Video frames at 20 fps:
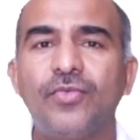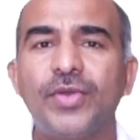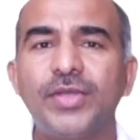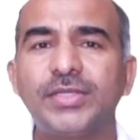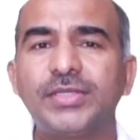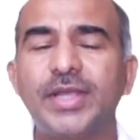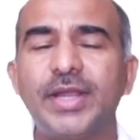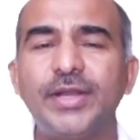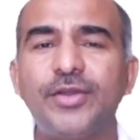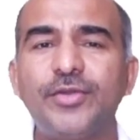
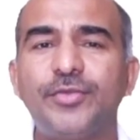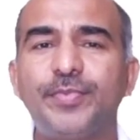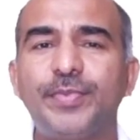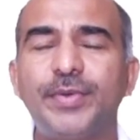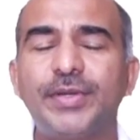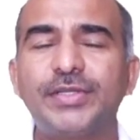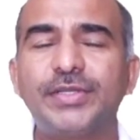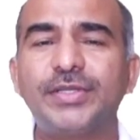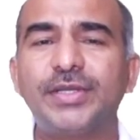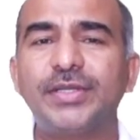First kind
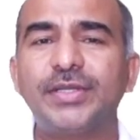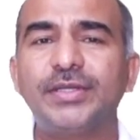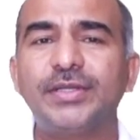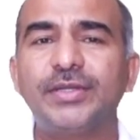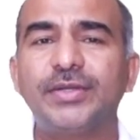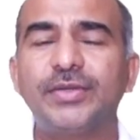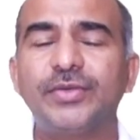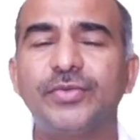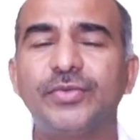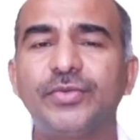of
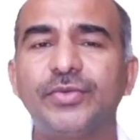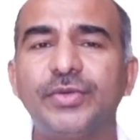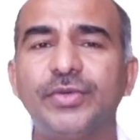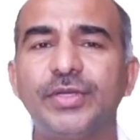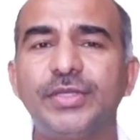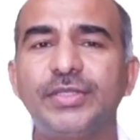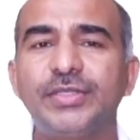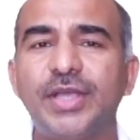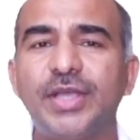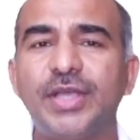person
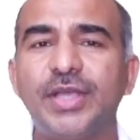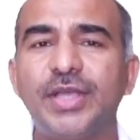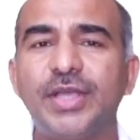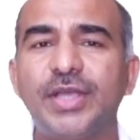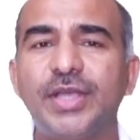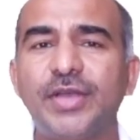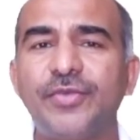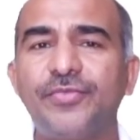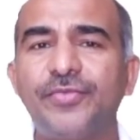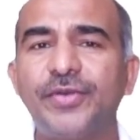is
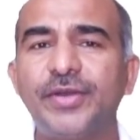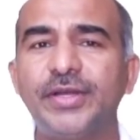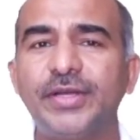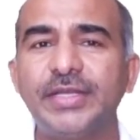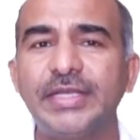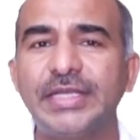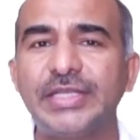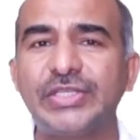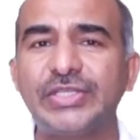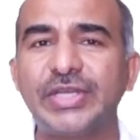afraid.
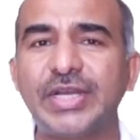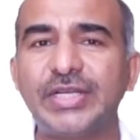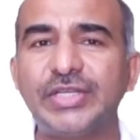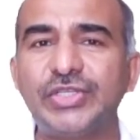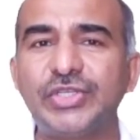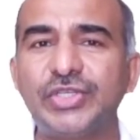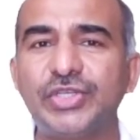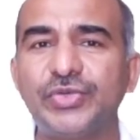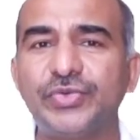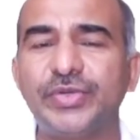He
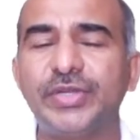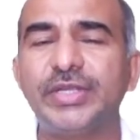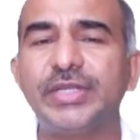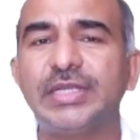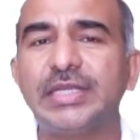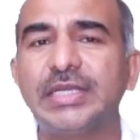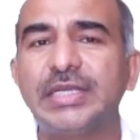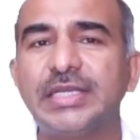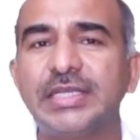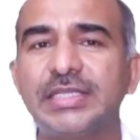starts
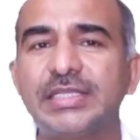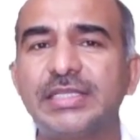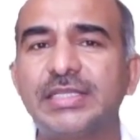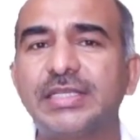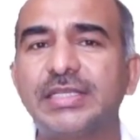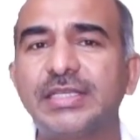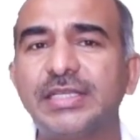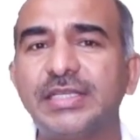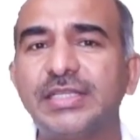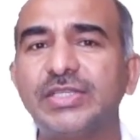shivering.
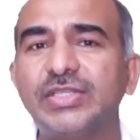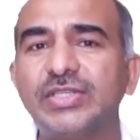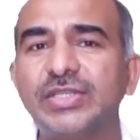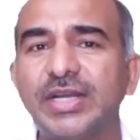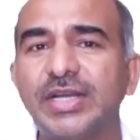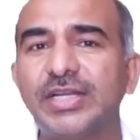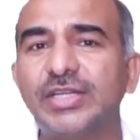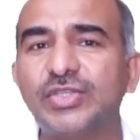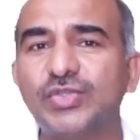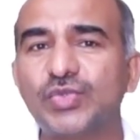His skin
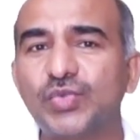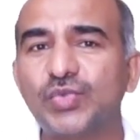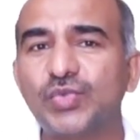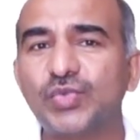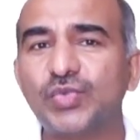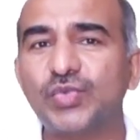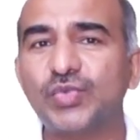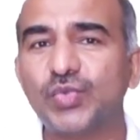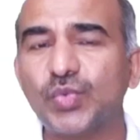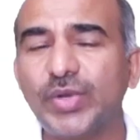starts
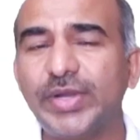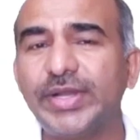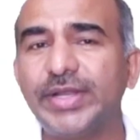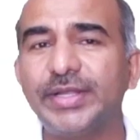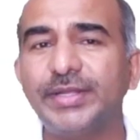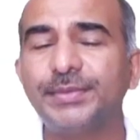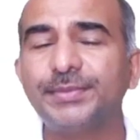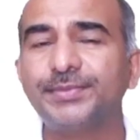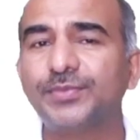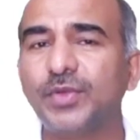
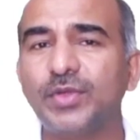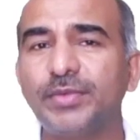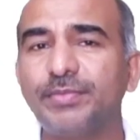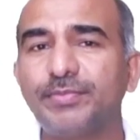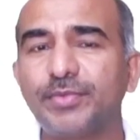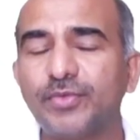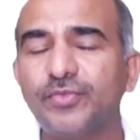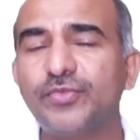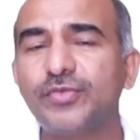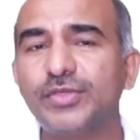sweating. Okay,
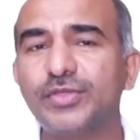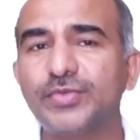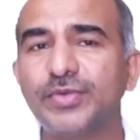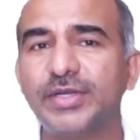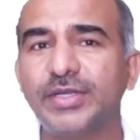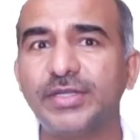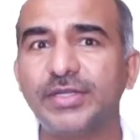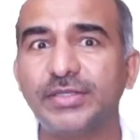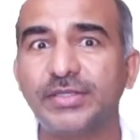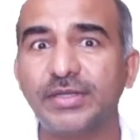profuse
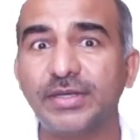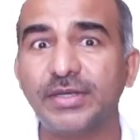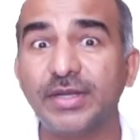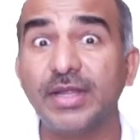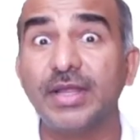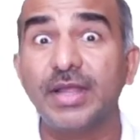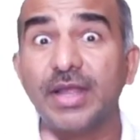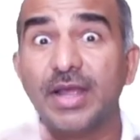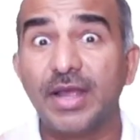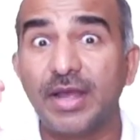sweating is
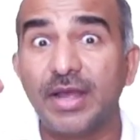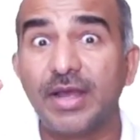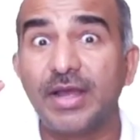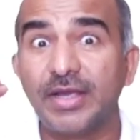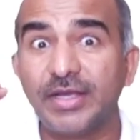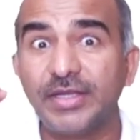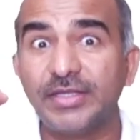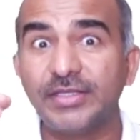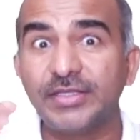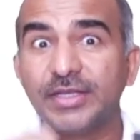there.
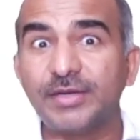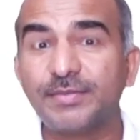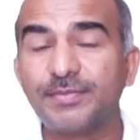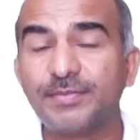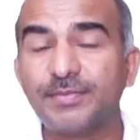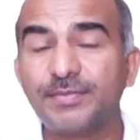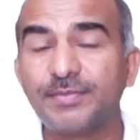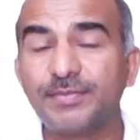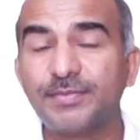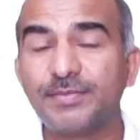Eyes
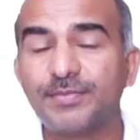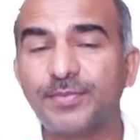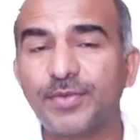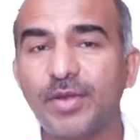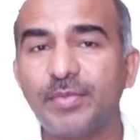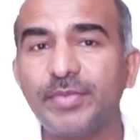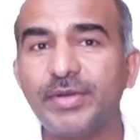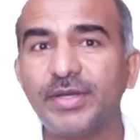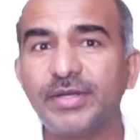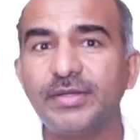are
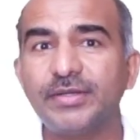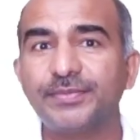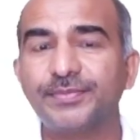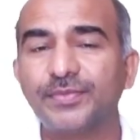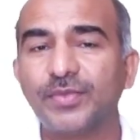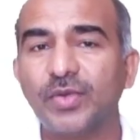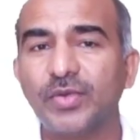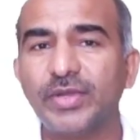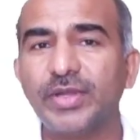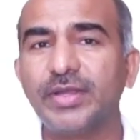prominent.
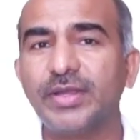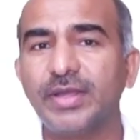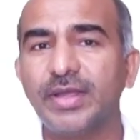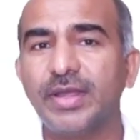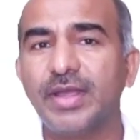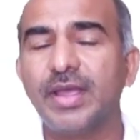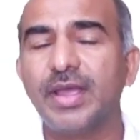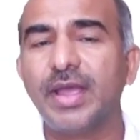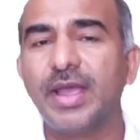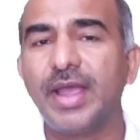Okay,
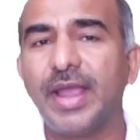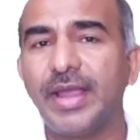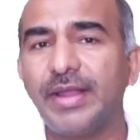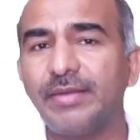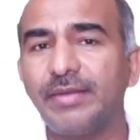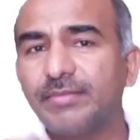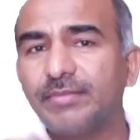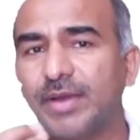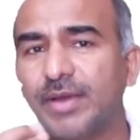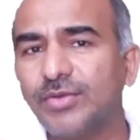
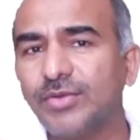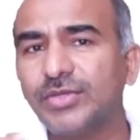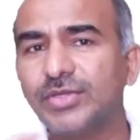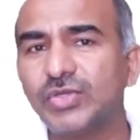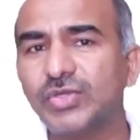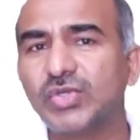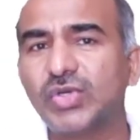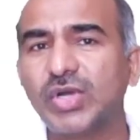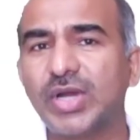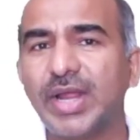and
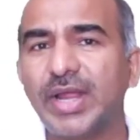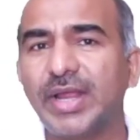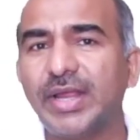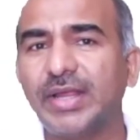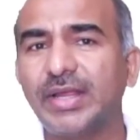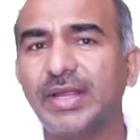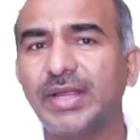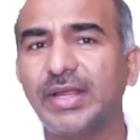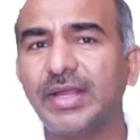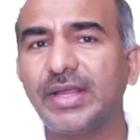mouth is
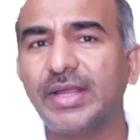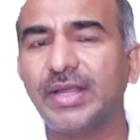dry,